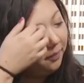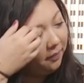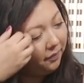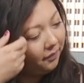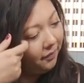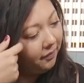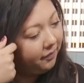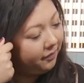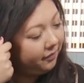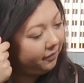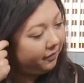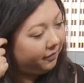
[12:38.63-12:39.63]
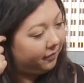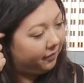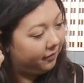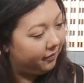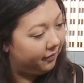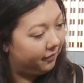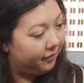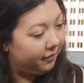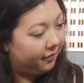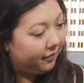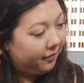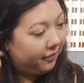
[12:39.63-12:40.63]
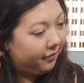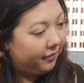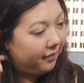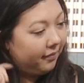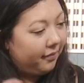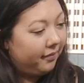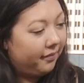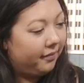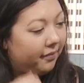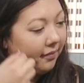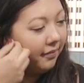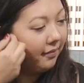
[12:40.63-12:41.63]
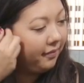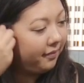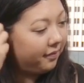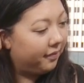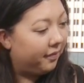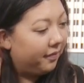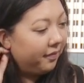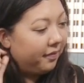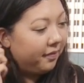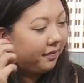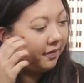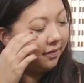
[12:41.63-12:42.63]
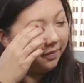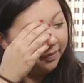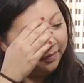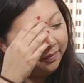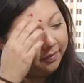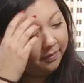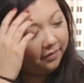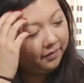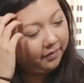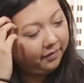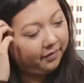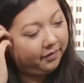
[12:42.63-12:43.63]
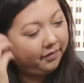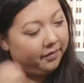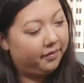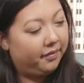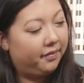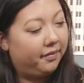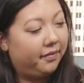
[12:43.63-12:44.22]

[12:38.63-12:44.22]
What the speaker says: This person isn't speaking.